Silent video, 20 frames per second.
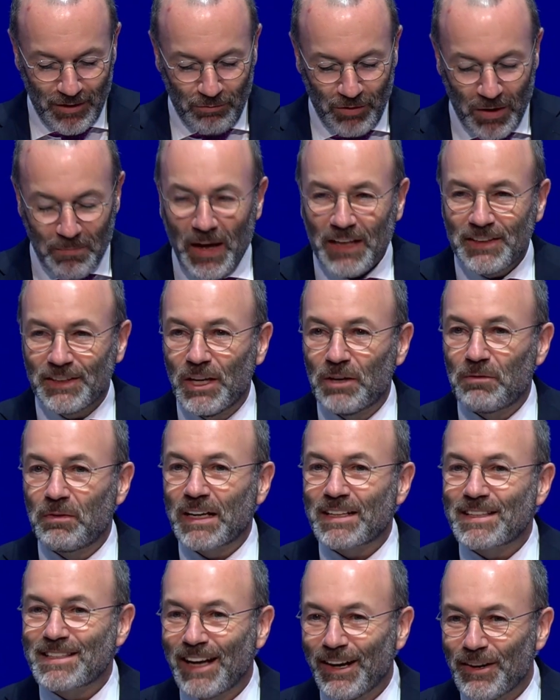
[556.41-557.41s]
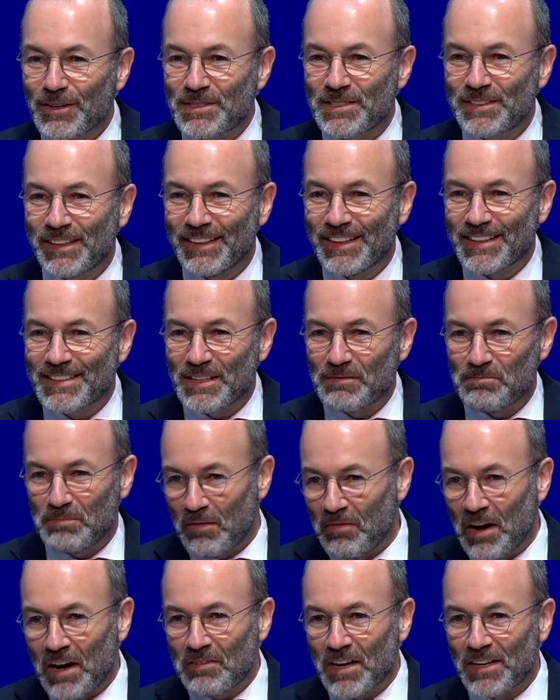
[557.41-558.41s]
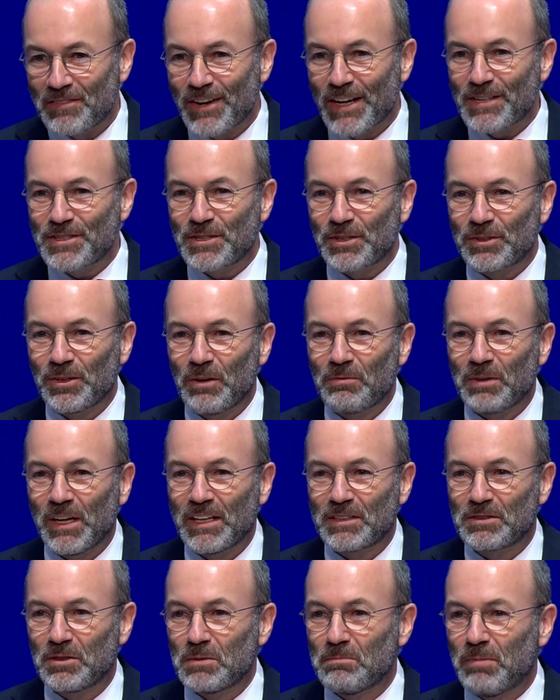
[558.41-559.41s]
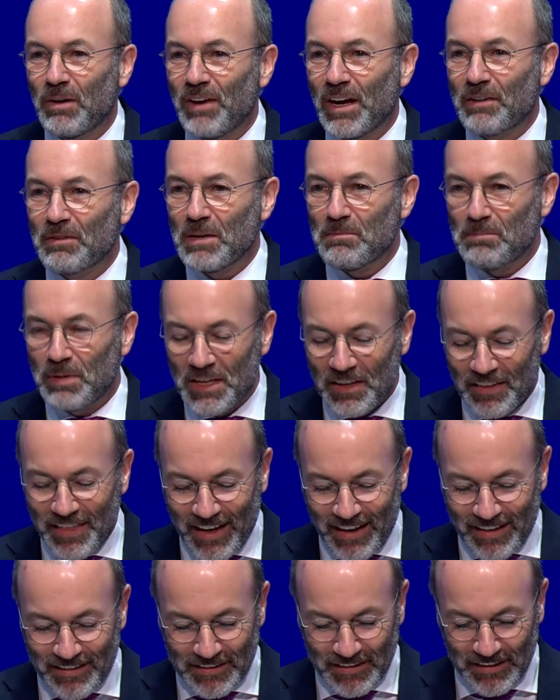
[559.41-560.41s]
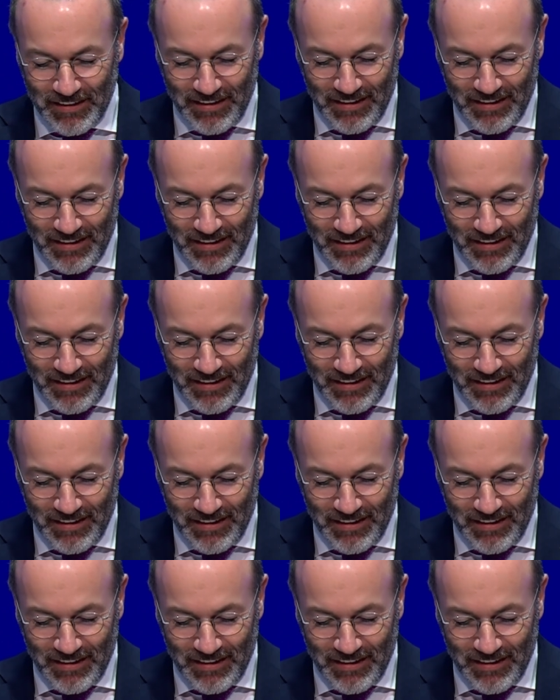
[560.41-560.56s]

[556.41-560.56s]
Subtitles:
We met in a Wirtshaus, that is a Bavarian restaurant. We had good Bavarian beer there.